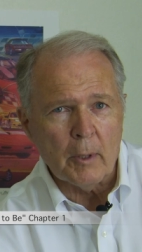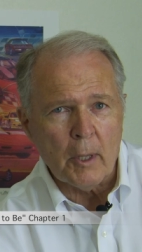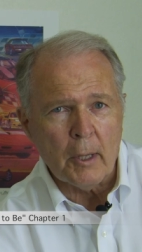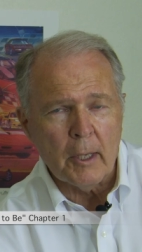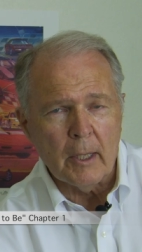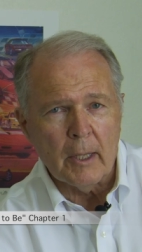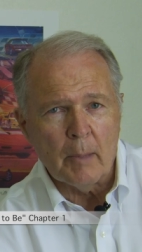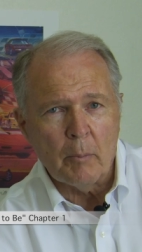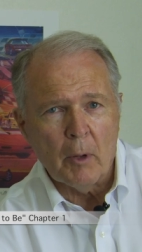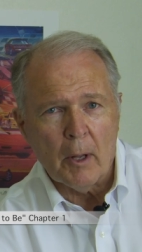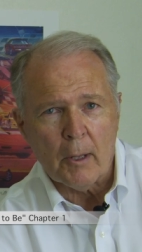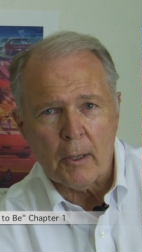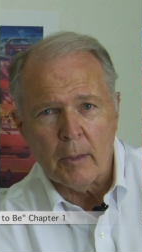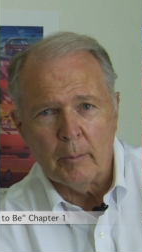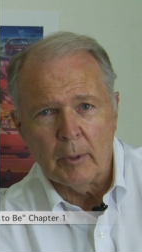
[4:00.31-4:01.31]
had seen the
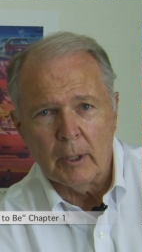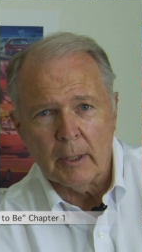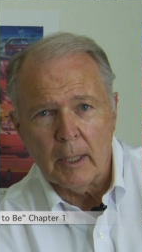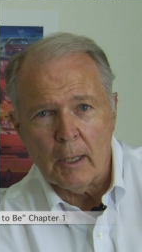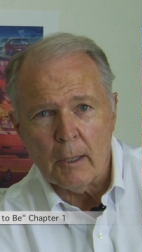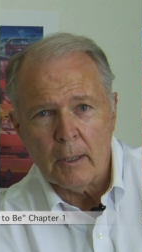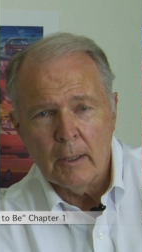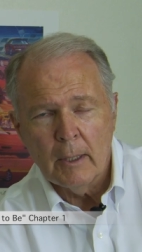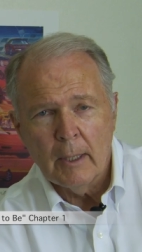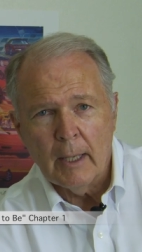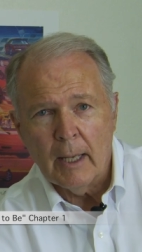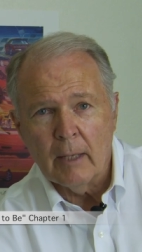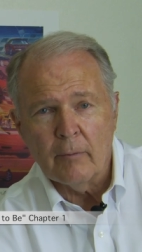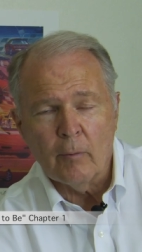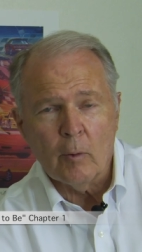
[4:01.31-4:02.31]
possibilities,
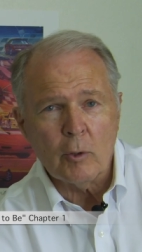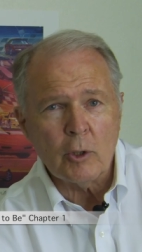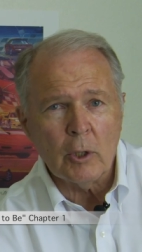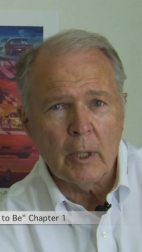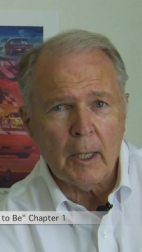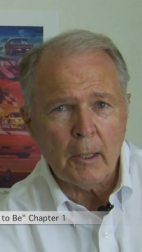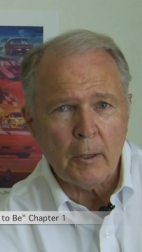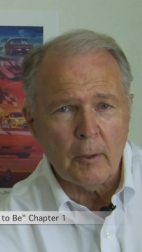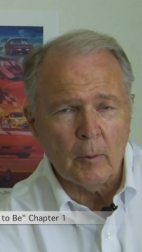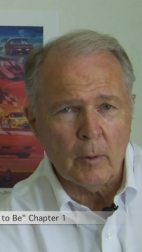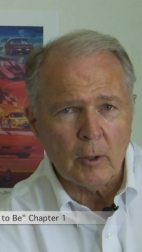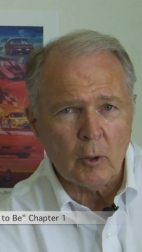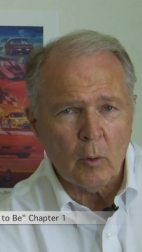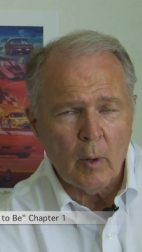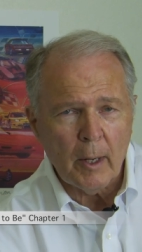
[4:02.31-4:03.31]
and Virgil Exner
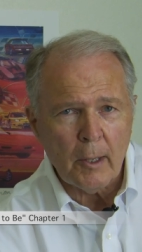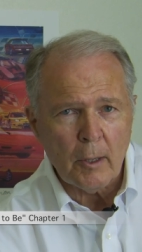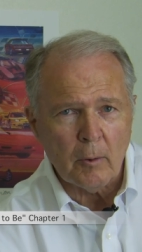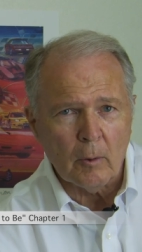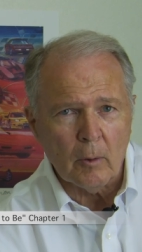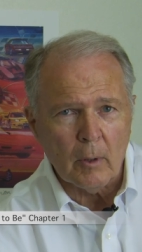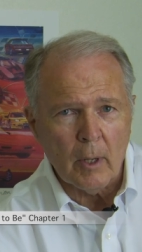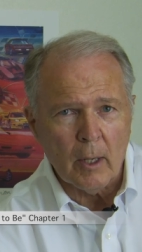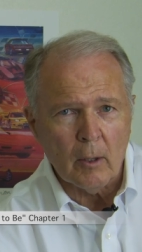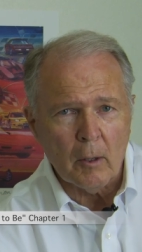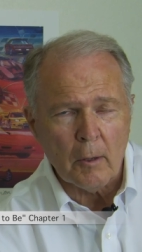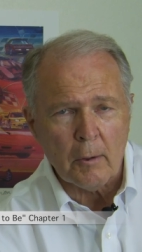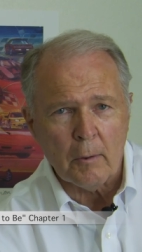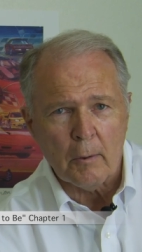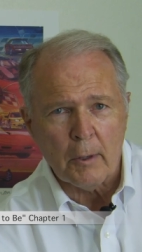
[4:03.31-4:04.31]
at Chrysler had
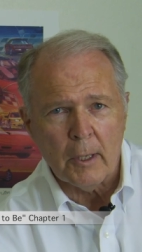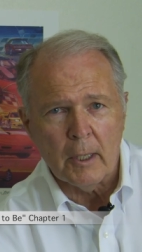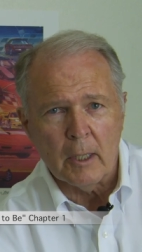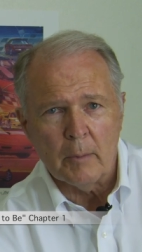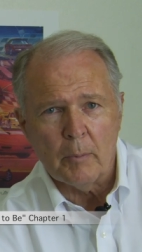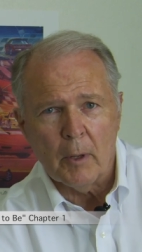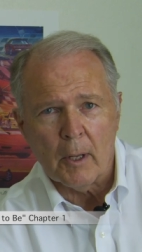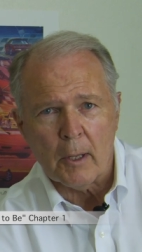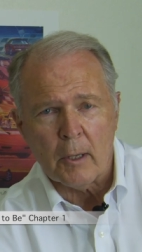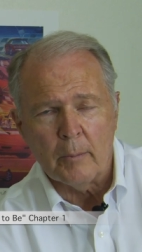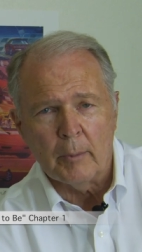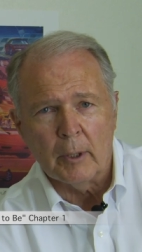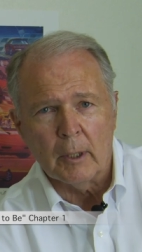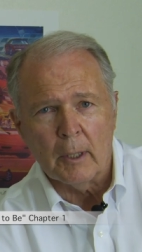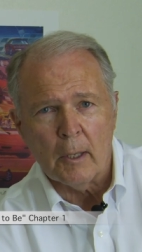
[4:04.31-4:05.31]
also seen the
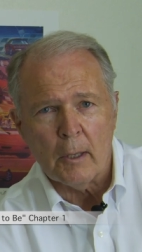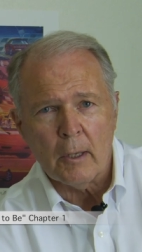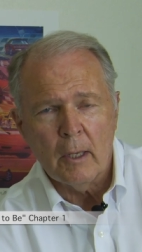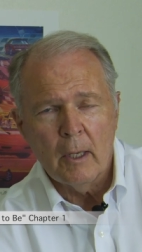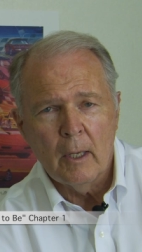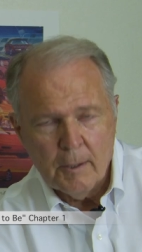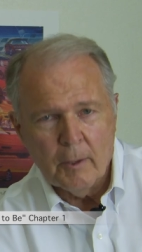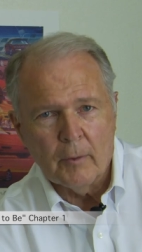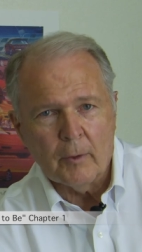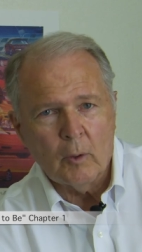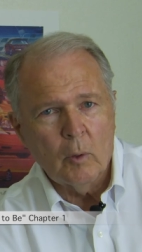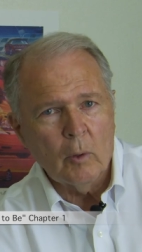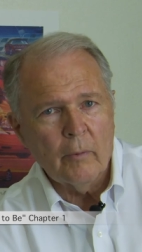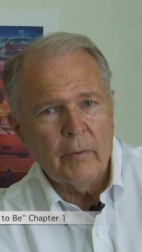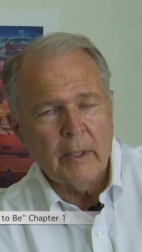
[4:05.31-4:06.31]
possibilities. So the
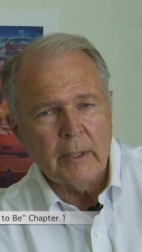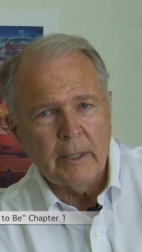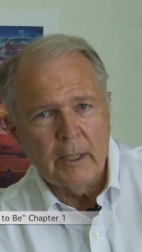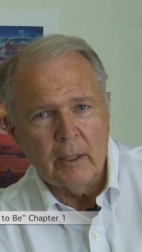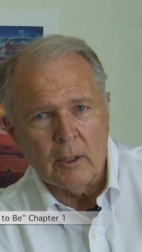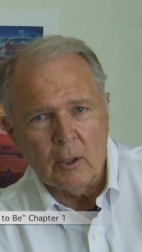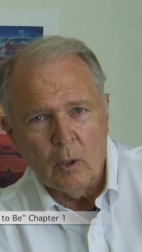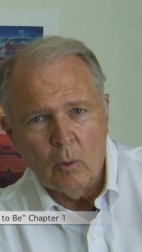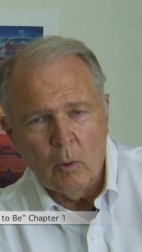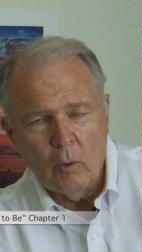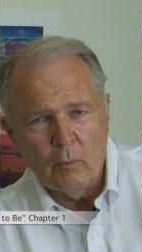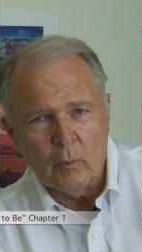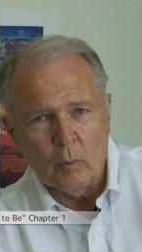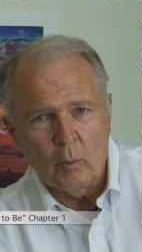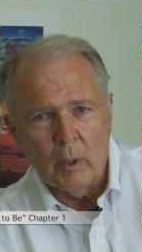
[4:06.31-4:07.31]
Corvette didn't go
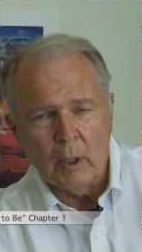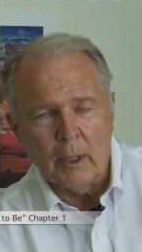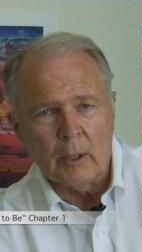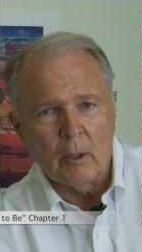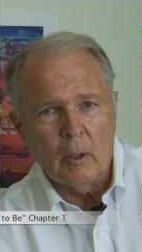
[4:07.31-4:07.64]
over well at